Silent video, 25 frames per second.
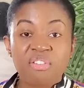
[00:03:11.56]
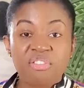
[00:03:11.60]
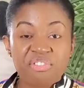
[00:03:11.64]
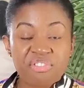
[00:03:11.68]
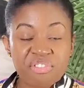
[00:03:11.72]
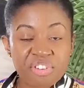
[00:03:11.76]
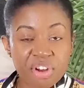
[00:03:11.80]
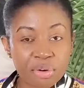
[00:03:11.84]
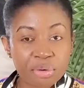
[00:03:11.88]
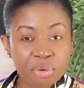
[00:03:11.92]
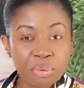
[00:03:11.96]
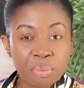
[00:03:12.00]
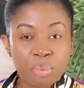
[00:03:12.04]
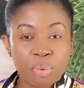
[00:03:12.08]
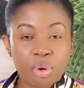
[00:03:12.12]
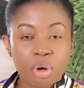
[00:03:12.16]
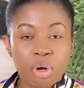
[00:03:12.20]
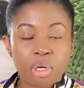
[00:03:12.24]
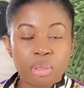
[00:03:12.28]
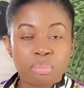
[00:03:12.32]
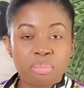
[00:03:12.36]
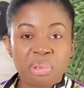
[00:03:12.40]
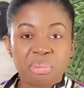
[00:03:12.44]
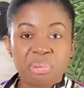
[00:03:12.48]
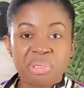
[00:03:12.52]
very
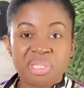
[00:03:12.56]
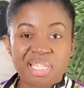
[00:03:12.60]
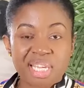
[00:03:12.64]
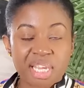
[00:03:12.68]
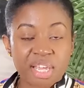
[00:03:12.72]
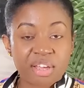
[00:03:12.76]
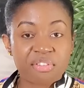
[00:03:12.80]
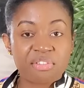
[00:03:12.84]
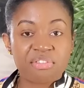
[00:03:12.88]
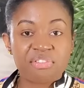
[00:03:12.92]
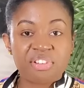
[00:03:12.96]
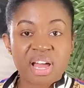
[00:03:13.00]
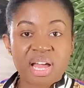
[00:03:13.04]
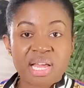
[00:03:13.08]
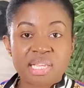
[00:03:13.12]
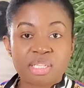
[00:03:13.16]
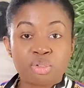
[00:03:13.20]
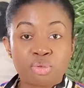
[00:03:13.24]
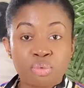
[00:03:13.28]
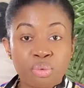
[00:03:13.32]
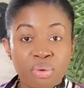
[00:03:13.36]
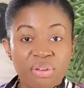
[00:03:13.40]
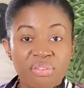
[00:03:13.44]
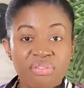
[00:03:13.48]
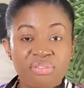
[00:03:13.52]
well maybe take a
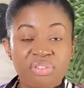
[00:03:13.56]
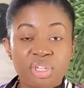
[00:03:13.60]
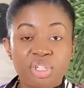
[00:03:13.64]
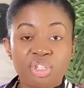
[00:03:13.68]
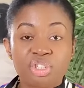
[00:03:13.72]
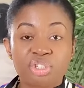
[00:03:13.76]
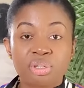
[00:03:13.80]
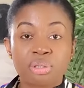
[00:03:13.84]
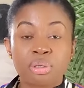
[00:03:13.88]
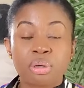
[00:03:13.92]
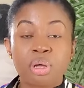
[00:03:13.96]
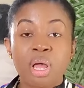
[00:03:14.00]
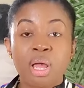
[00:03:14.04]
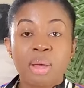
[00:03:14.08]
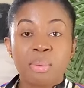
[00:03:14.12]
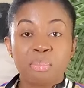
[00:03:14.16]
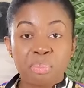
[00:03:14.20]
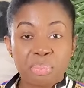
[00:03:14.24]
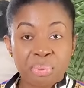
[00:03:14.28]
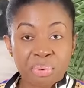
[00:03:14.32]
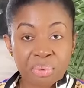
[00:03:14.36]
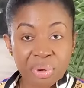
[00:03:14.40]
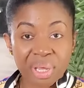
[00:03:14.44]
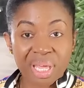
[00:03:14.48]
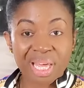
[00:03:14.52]
fast do a vigil
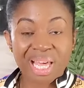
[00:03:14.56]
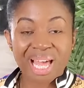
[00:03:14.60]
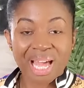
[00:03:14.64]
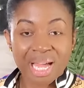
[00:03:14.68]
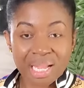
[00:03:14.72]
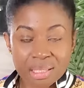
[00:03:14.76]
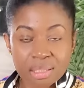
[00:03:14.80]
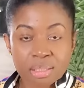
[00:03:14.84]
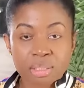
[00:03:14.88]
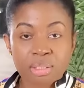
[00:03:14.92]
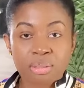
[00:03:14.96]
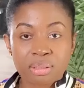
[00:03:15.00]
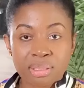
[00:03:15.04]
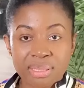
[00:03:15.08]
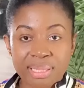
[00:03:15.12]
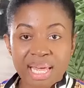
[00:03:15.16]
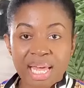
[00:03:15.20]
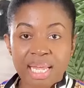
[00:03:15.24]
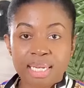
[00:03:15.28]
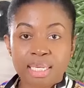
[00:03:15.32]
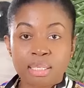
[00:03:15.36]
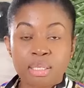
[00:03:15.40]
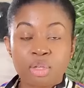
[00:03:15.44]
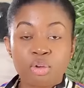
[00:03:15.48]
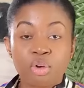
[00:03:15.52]
pray cancel
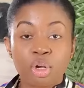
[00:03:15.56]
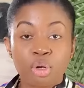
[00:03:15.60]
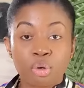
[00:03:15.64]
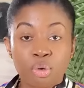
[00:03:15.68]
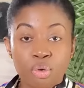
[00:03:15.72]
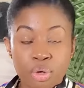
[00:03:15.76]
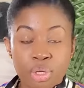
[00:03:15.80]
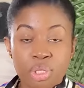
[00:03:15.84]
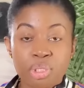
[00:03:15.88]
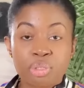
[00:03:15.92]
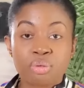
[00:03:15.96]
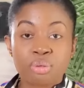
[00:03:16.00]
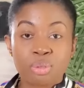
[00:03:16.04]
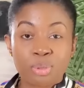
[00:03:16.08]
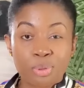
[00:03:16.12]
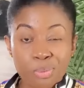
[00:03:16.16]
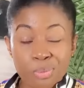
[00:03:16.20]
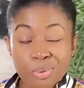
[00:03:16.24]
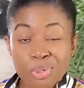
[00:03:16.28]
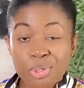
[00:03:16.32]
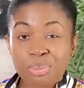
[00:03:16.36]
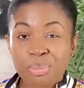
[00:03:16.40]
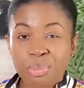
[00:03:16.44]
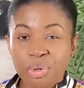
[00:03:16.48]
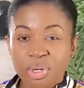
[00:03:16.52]
that you are going to
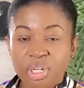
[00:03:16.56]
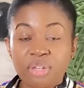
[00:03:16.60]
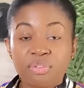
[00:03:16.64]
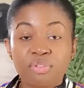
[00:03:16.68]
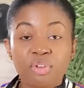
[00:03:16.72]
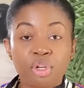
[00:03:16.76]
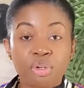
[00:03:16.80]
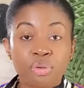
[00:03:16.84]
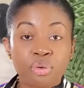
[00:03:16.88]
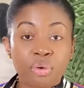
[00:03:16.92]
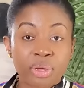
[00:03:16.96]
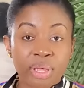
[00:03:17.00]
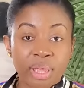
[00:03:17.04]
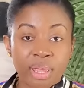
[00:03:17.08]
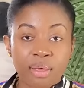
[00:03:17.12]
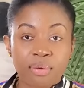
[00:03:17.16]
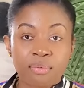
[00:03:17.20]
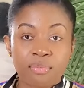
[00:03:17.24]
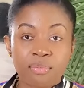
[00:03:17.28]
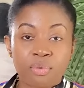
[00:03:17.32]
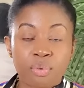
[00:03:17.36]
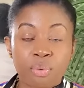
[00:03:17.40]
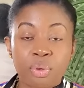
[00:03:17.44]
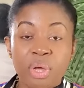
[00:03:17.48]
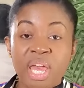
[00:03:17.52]
lose money if you're not
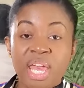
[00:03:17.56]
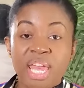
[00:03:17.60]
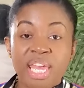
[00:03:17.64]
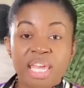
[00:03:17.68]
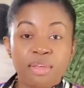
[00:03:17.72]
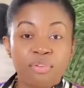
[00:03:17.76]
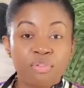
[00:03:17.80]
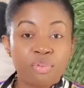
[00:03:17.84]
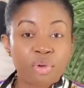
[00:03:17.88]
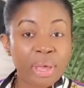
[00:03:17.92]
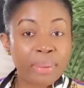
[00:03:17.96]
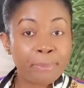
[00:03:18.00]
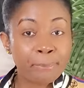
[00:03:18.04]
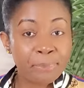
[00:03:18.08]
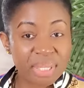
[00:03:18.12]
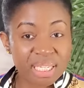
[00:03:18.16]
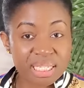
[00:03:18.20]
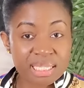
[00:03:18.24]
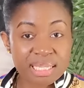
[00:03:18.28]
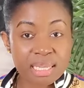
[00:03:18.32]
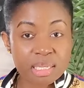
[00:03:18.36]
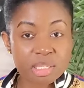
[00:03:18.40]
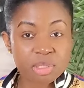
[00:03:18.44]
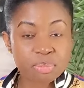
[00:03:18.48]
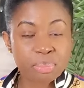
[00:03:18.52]
careful if you're a
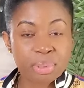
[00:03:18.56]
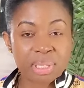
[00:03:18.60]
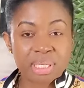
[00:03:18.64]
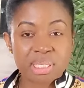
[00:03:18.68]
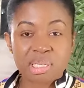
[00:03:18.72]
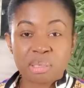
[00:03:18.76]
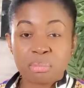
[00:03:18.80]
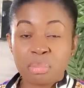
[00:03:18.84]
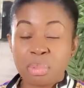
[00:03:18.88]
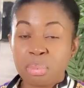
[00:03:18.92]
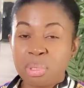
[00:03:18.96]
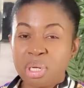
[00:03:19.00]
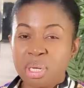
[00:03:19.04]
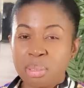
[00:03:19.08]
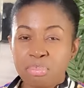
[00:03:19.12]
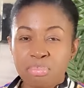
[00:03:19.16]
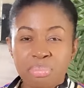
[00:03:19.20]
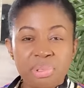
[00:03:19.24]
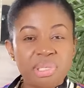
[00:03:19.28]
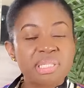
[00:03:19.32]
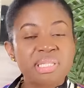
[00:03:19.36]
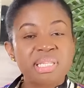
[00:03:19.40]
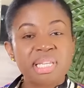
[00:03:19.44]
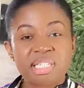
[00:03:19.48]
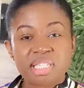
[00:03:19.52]
business person maybe the
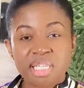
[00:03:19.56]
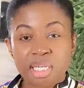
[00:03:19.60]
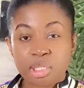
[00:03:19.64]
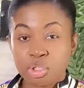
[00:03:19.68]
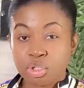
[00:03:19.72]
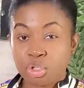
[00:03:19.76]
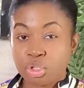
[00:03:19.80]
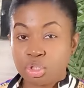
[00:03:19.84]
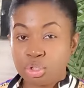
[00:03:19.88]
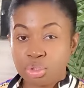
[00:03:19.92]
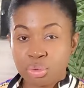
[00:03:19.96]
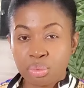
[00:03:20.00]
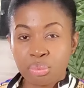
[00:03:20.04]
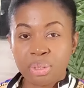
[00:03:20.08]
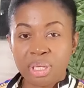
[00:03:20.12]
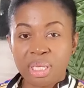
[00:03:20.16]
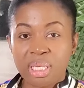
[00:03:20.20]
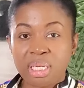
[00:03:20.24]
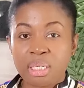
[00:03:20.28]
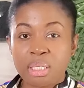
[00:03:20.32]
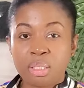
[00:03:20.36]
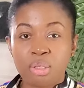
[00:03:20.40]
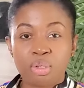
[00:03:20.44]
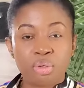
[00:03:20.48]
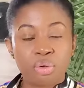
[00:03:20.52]
business that you're
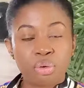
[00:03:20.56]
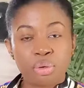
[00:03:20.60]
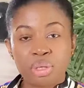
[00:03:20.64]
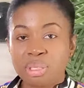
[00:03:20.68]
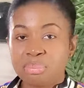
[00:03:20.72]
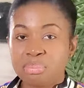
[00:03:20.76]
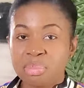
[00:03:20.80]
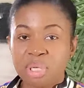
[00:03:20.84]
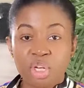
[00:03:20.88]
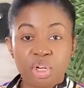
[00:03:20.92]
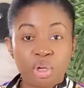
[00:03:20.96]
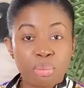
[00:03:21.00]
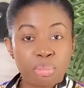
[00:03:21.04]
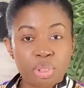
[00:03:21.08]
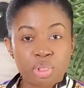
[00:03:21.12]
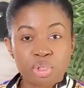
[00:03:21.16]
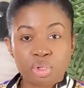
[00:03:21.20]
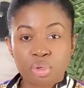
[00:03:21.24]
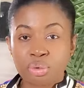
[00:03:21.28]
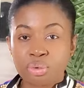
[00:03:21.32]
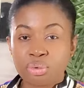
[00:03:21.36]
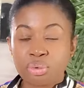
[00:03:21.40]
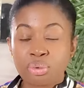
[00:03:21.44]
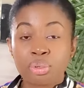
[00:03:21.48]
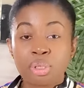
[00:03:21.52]
doing you know it may not be
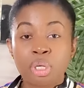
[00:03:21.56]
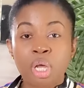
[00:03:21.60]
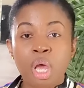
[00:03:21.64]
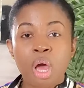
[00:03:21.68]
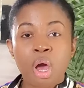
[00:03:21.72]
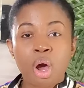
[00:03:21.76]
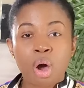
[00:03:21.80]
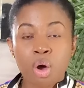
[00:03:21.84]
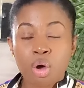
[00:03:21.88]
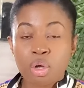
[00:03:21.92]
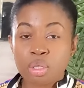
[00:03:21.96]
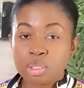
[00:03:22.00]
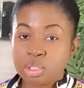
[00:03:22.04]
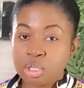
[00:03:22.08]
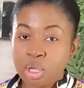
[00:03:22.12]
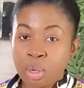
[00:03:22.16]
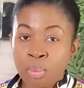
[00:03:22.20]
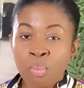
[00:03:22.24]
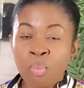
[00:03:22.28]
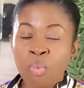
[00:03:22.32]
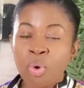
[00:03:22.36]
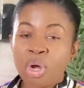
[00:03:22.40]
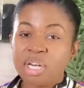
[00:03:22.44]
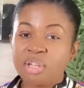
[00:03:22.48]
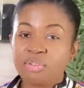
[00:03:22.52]
so good or
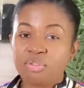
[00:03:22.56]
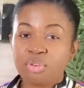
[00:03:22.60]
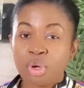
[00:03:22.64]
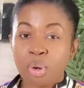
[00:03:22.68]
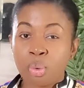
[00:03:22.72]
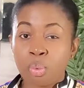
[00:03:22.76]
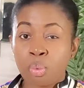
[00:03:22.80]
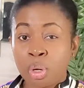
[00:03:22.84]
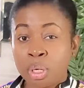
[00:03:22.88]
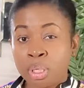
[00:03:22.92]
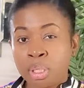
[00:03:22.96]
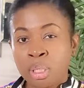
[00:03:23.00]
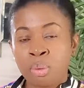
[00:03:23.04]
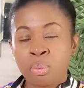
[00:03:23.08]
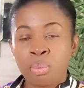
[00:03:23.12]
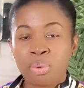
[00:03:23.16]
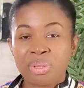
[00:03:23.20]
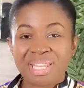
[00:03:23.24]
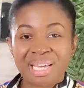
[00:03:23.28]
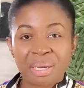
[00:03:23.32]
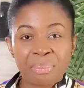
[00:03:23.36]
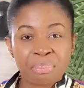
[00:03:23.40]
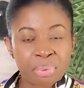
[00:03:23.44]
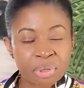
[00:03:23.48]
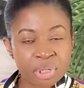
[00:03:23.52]
someone if you're working
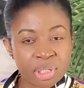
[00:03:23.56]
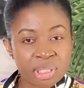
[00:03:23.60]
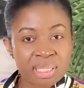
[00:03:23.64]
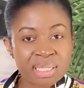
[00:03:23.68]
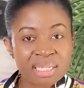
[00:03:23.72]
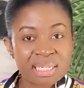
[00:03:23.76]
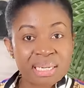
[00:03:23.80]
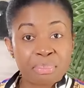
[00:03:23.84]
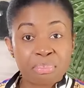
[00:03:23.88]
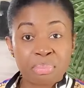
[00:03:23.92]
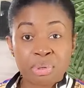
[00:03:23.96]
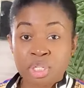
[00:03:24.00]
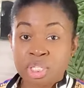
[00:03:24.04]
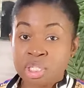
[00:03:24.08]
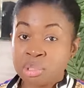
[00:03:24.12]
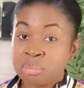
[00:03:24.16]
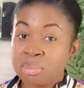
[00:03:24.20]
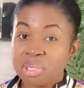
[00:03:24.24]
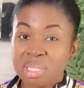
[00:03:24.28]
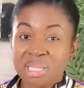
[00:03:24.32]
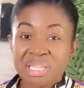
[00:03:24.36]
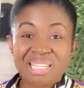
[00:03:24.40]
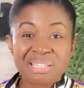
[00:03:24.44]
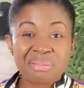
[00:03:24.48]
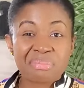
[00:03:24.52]
with that person the
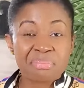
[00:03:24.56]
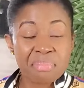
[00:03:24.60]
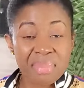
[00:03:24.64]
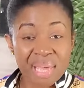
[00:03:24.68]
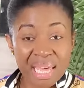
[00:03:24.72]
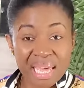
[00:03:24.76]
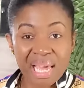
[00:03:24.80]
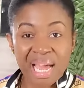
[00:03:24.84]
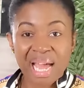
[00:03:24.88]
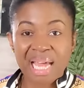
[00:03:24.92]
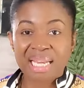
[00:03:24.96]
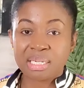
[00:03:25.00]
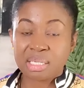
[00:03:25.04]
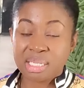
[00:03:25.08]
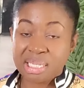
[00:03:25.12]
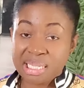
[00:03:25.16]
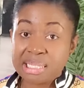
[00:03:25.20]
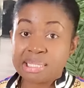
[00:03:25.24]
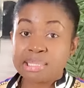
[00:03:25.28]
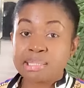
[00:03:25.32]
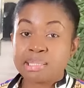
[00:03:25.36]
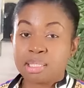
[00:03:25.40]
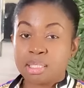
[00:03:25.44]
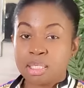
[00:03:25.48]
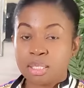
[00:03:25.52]
person may and
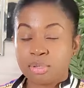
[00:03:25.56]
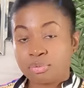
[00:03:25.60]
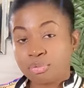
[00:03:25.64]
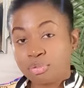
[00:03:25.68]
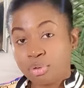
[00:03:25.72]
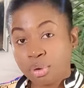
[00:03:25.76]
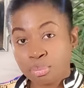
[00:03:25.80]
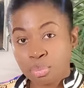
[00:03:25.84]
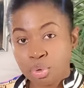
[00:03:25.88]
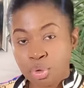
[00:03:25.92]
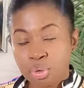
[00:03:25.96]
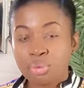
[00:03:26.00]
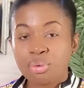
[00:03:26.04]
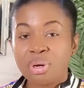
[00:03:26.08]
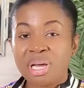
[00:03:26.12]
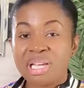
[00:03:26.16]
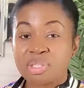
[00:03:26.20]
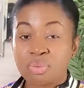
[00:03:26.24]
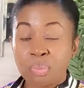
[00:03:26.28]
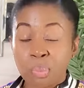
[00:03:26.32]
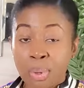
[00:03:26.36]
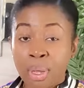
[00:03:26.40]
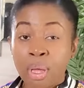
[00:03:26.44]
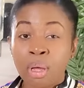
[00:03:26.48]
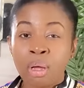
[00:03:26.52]
is stealing from you
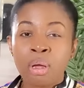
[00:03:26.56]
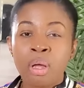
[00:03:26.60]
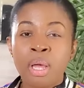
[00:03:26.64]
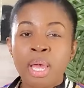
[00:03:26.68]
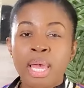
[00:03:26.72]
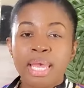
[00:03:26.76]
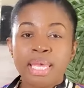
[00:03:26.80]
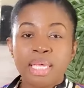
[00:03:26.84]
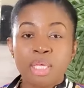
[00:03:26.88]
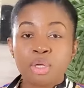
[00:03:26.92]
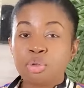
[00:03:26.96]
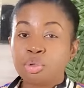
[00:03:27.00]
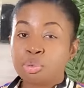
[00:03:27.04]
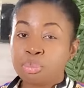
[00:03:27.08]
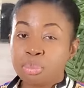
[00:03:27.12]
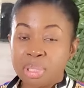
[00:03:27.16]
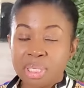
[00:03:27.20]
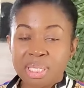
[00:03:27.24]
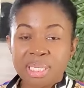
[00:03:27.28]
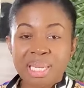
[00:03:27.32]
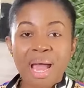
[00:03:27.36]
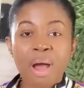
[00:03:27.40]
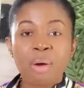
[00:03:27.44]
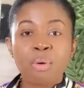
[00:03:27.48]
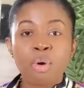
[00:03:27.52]
as well it could
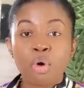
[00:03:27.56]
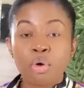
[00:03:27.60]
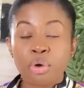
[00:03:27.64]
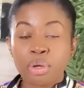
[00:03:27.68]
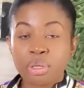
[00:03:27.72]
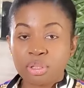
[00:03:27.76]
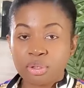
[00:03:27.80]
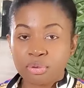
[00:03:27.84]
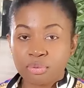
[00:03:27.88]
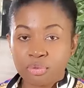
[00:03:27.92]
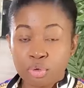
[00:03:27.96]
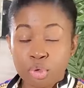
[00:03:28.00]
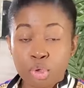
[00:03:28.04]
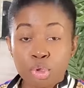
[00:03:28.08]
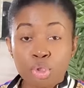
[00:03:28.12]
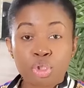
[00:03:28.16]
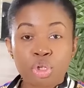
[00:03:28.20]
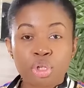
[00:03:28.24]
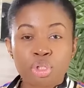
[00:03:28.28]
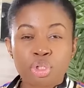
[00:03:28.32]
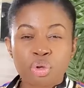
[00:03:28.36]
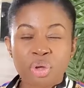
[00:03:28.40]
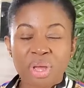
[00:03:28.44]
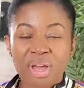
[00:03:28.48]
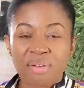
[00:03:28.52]
be now or in the
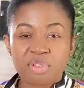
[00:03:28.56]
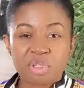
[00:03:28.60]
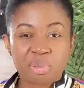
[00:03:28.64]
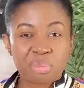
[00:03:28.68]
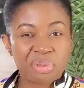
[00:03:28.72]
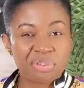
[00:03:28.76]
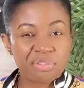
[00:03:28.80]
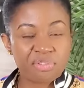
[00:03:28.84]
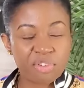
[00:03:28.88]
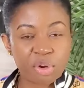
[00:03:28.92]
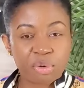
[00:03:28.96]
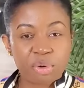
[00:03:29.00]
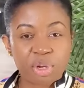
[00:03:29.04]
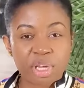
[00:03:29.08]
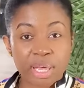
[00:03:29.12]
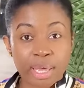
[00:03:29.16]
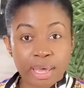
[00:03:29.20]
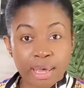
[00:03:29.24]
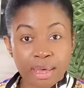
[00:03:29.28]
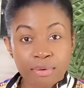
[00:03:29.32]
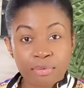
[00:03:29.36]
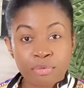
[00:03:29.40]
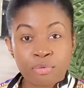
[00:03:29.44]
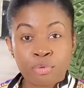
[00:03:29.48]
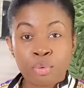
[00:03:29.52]
future so you have to be very
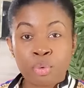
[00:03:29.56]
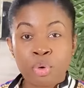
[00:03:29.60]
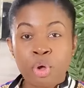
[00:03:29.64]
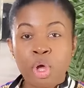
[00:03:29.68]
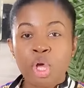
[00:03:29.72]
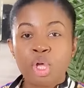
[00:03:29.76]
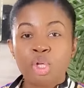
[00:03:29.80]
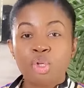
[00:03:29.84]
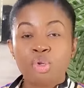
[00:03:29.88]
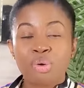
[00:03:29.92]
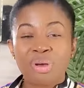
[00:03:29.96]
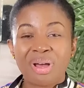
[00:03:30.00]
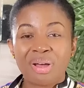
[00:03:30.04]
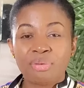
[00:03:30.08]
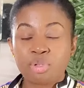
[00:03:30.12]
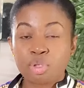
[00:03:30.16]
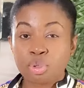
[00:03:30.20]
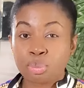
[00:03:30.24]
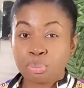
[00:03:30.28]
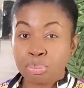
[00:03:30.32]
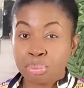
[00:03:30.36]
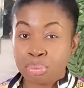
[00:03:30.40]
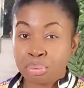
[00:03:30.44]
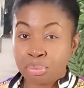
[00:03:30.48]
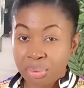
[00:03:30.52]
careful you have
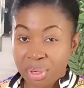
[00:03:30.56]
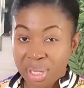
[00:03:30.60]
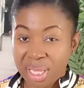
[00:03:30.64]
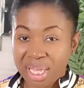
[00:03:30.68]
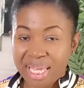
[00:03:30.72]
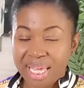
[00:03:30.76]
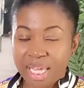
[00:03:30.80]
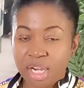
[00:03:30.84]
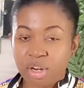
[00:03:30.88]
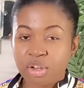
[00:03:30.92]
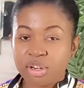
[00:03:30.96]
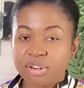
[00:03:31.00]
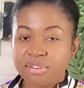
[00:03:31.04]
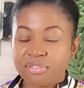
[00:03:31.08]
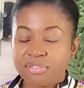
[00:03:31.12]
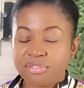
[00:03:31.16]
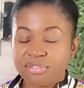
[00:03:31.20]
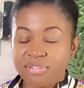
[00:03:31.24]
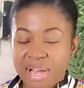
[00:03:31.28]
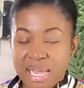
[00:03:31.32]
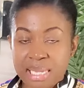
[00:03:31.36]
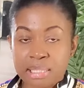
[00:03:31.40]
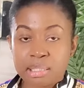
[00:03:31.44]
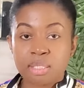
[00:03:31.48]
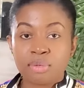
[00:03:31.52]
to pray get on a
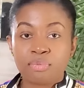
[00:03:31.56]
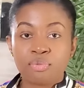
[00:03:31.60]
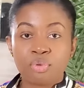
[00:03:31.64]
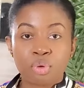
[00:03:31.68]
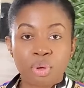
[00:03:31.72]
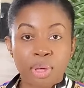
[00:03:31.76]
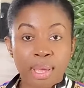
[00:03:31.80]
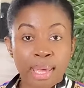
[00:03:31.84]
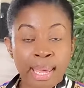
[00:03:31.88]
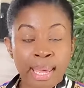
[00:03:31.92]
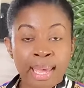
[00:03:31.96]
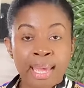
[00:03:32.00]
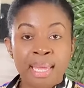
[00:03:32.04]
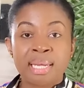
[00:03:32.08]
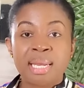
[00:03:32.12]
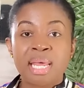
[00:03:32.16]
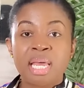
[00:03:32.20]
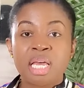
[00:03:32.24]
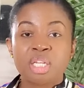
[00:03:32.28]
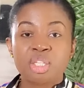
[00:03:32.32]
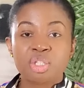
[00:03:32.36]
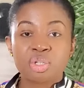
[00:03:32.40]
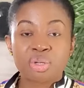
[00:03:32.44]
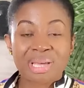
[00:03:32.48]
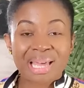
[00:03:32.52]
fast fast if you can
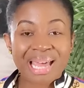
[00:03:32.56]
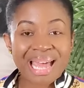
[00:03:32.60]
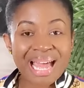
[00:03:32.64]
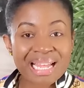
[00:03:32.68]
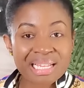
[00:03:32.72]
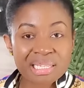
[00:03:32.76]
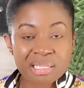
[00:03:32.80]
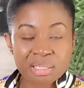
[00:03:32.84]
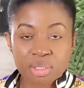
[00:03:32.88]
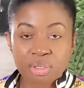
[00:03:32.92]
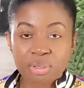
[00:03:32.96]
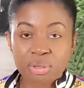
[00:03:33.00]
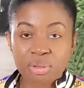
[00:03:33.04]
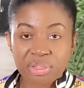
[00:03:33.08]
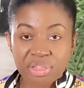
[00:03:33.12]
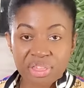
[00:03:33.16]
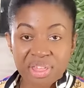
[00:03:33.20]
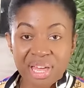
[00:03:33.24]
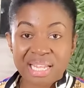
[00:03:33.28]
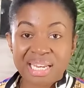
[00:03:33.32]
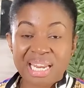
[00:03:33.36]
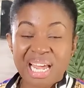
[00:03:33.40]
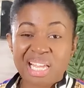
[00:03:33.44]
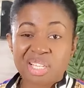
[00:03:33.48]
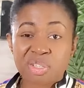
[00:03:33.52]
to cancel
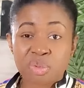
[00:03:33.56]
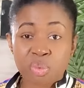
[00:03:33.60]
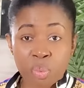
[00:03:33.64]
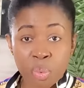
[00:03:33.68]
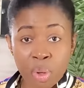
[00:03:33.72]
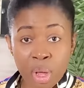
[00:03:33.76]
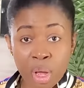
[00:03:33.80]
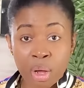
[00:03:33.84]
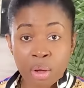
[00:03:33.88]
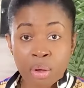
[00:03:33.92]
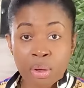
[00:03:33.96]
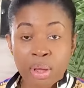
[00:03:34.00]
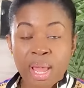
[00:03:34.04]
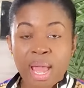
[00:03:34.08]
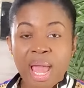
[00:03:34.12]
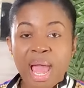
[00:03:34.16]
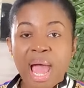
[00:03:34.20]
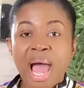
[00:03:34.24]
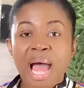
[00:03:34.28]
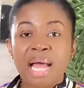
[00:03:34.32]
that as well.